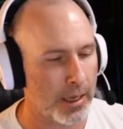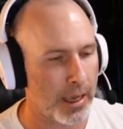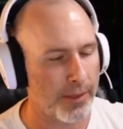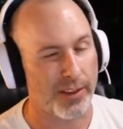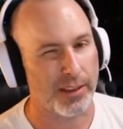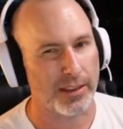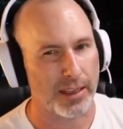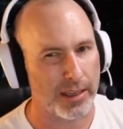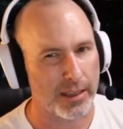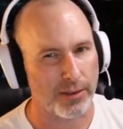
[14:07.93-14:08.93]
I think that
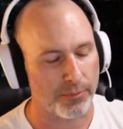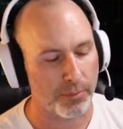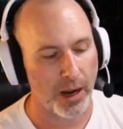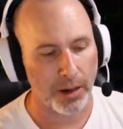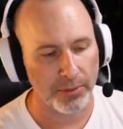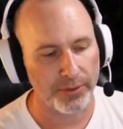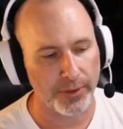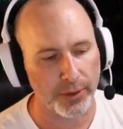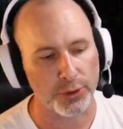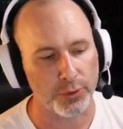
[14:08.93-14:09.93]
they've probably
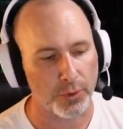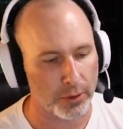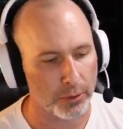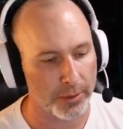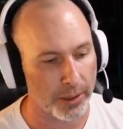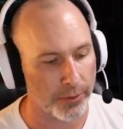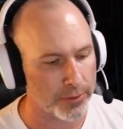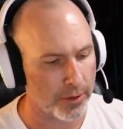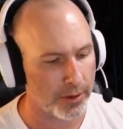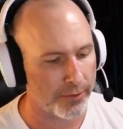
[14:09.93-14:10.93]
fell short a little bit on those
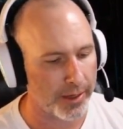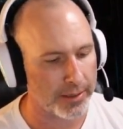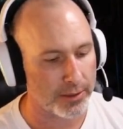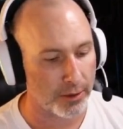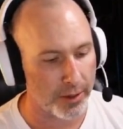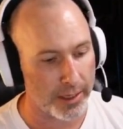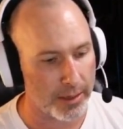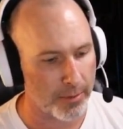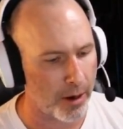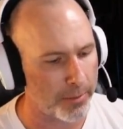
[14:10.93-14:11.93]
artifacts. Sorry to
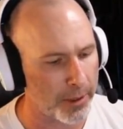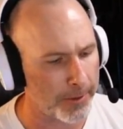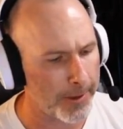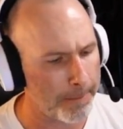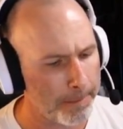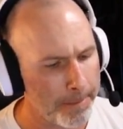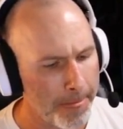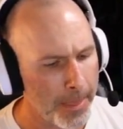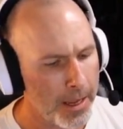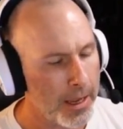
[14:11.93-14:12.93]
keep harping on that.
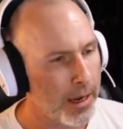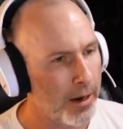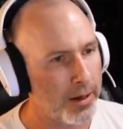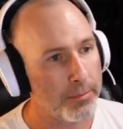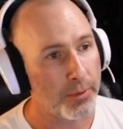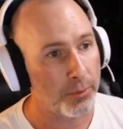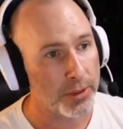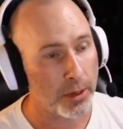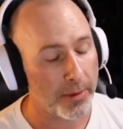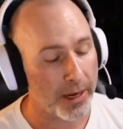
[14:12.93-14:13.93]
All right, but we'll
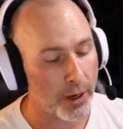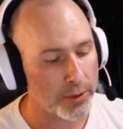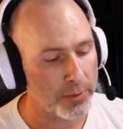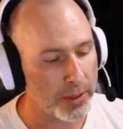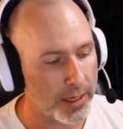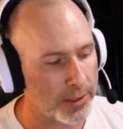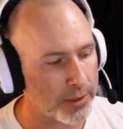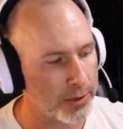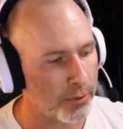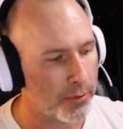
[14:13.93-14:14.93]
talk about curse
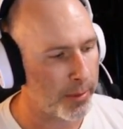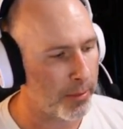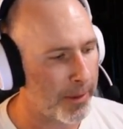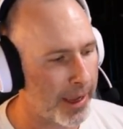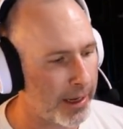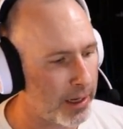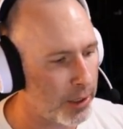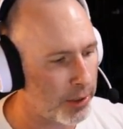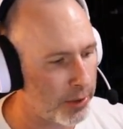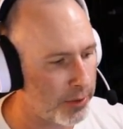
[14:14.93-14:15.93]
mutations. So remember, back
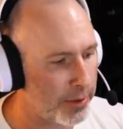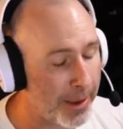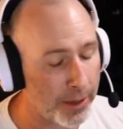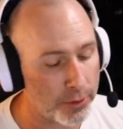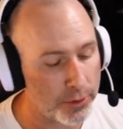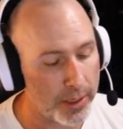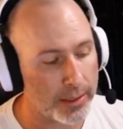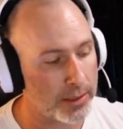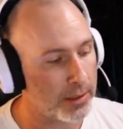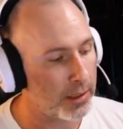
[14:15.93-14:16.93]
under the battle
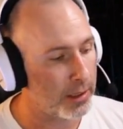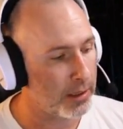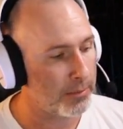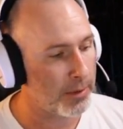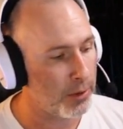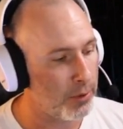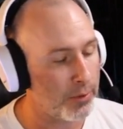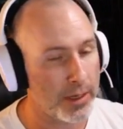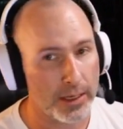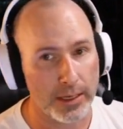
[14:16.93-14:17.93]
traits, you
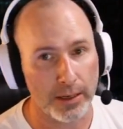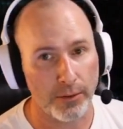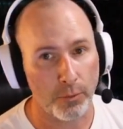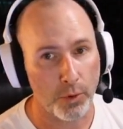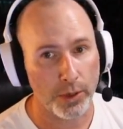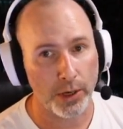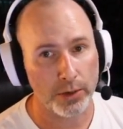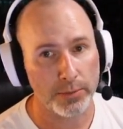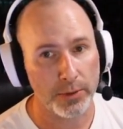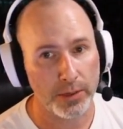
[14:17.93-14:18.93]
can give 1
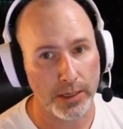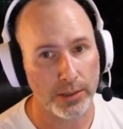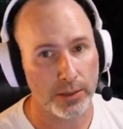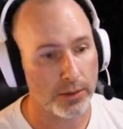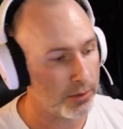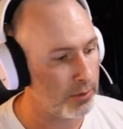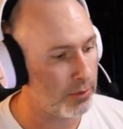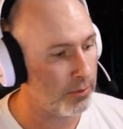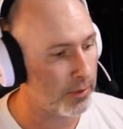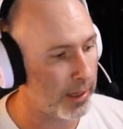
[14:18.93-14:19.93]
curse mutation
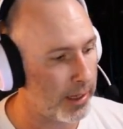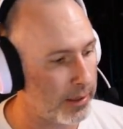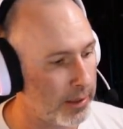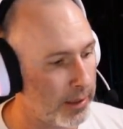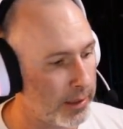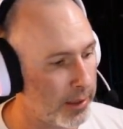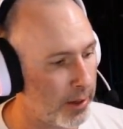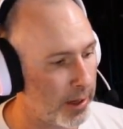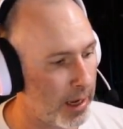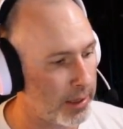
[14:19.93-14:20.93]
to a
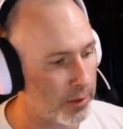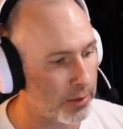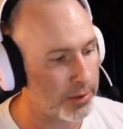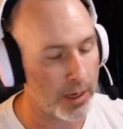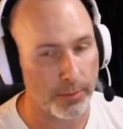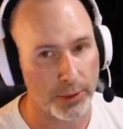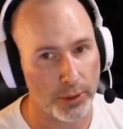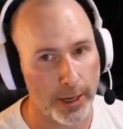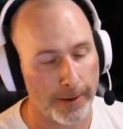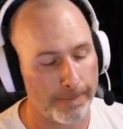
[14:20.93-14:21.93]
Terrorgeist or a zombie
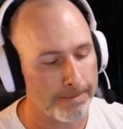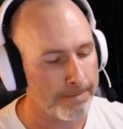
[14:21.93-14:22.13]
dragon.